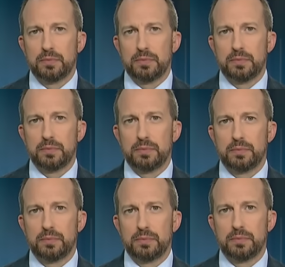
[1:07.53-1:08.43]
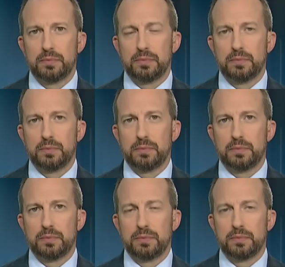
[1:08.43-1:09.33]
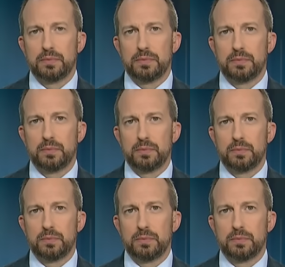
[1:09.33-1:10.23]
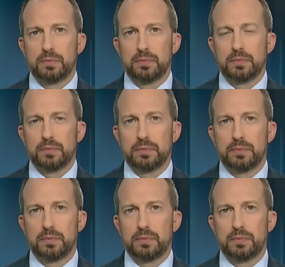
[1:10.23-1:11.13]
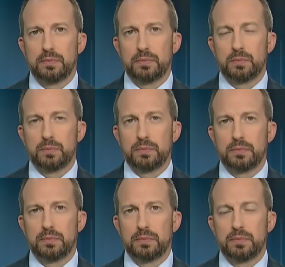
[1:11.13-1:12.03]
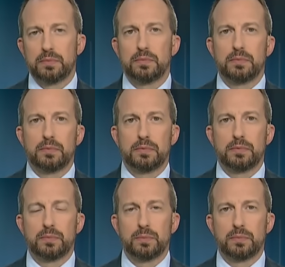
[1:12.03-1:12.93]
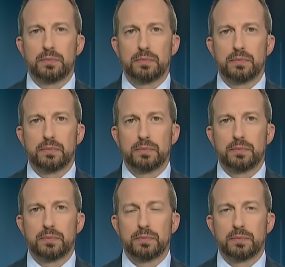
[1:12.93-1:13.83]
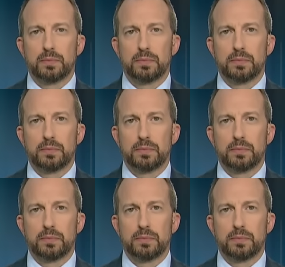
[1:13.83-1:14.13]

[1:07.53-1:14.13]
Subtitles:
(silent)